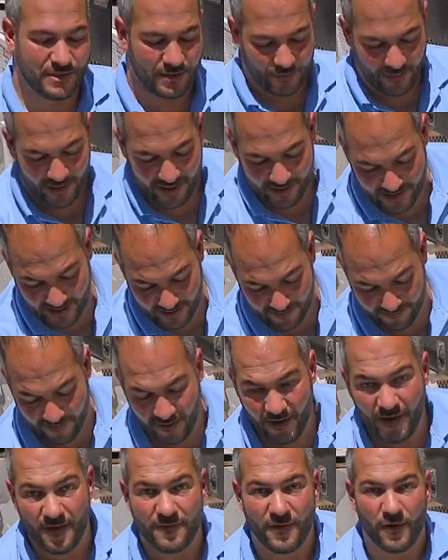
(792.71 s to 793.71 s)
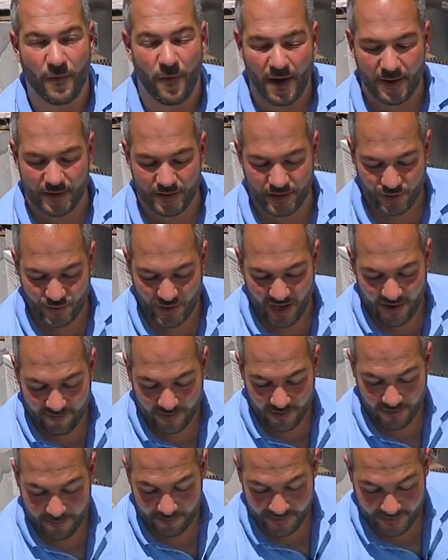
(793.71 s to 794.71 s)
You want to leave for water to
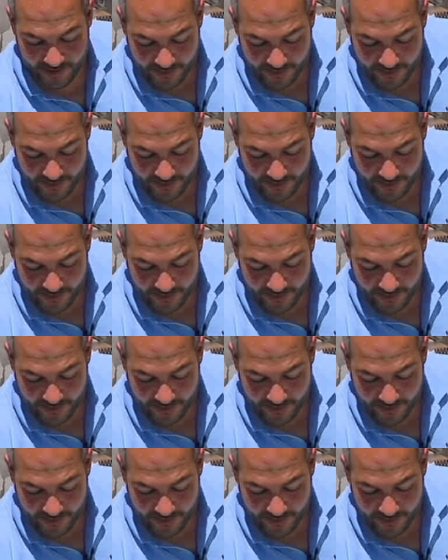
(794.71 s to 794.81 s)
travel.